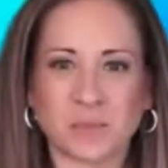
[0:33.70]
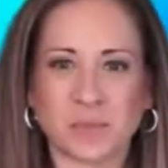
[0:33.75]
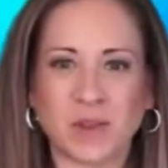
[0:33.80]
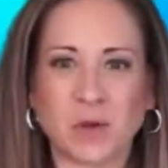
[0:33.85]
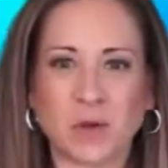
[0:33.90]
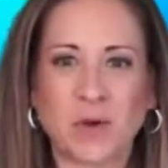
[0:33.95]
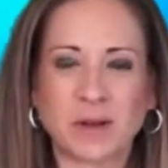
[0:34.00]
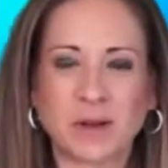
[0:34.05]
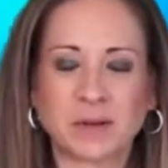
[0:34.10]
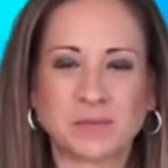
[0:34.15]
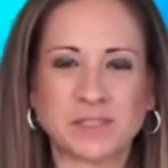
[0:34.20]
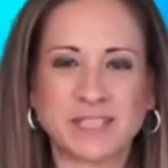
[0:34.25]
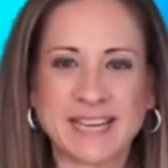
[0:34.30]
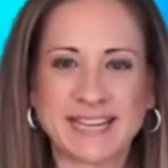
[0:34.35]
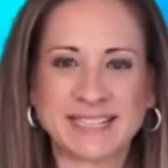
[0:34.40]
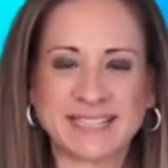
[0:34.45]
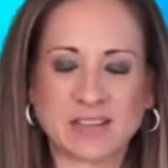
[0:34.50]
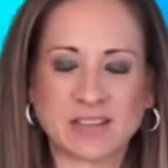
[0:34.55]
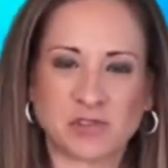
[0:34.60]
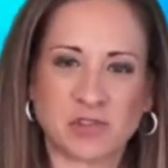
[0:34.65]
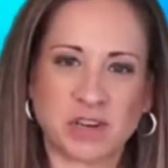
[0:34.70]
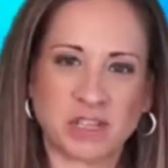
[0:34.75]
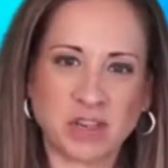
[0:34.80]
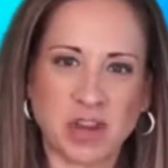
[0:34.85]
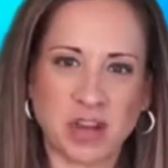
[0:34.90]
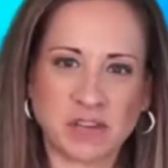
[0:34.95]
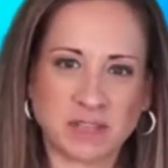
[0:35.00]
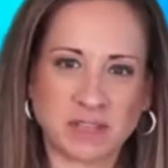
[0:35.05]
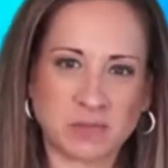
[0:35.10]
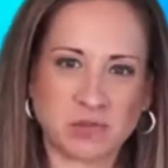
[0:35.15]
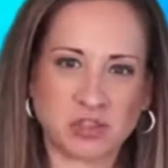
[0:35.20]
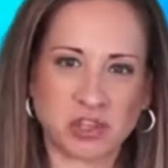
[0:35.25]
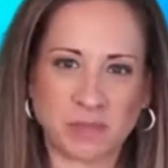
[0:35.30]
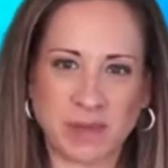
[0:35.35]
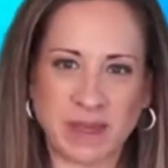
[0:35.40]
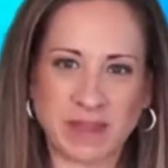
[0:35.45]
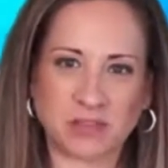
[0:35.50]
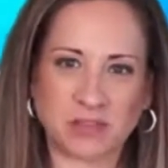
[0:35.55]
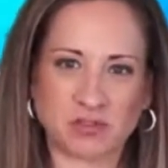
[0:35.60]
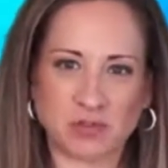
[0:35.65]
Welcome to Nasdaq Trade Talks. I'm Jill
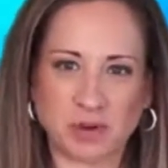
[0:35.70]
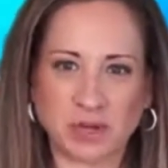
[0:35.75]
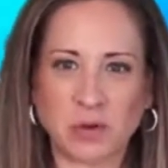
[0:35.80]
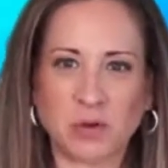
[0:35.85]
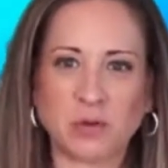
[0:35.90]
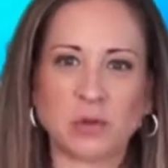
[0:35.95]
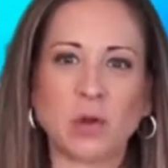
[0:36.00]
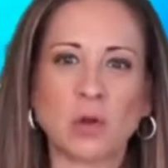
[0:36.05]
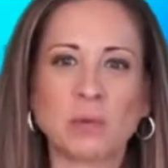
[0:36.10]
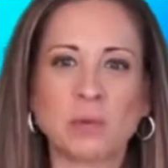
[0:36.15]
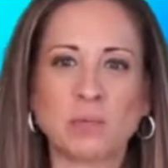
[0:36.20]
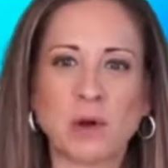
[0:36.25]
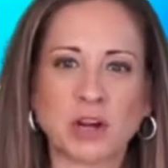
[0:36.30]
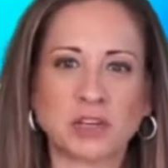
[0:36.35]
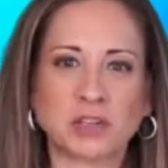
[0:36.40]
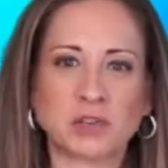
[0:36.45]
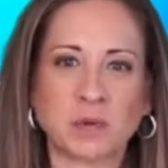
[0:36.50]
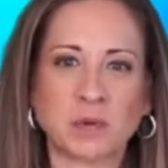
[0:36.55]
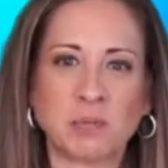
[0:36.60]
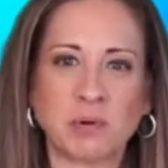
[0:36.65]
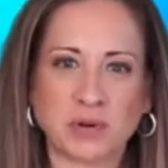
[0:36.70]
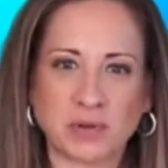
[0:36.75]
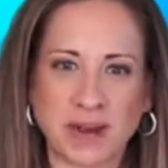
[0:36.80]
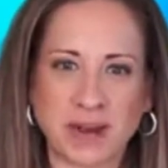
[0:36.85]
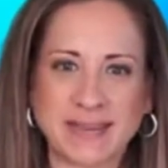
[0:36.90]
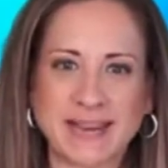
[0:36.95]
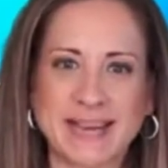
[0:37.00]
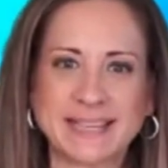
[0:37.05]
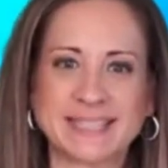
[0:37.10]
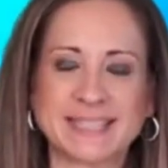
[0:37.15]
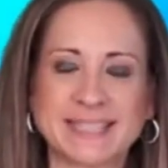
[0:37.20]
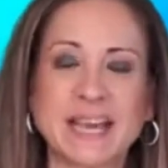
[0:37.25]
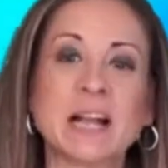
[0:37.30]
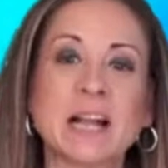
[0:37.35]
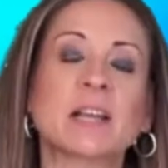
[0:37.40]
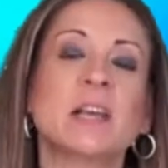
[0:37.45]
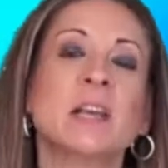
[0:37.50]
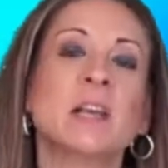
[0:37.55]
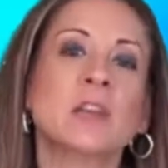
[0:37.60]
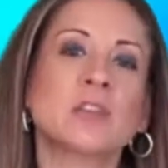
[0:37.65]
Malandrino, Global Markets Reporter at
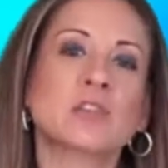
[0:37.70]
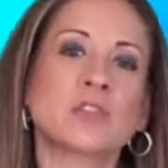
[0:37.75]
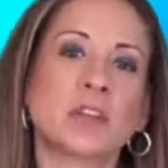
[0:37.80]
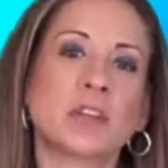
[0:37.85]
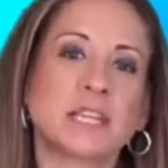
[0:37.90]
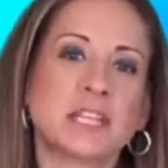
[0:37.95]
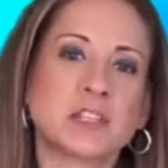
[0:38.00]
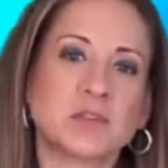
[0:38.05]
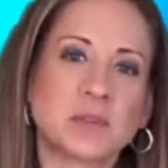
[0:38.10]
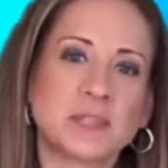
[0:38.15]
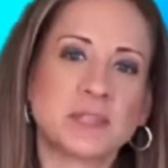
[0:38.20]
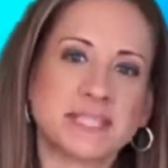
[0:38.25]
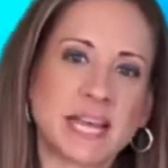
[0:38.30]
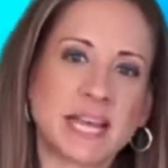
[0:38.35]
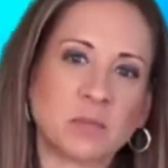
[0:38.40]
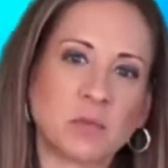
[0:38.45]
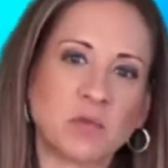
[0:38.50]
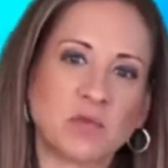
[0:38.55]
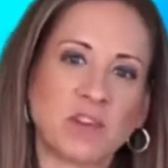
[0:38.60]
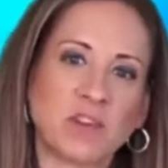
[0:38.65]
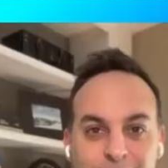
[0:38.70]
Nasdaq. Joining us for this segment, we have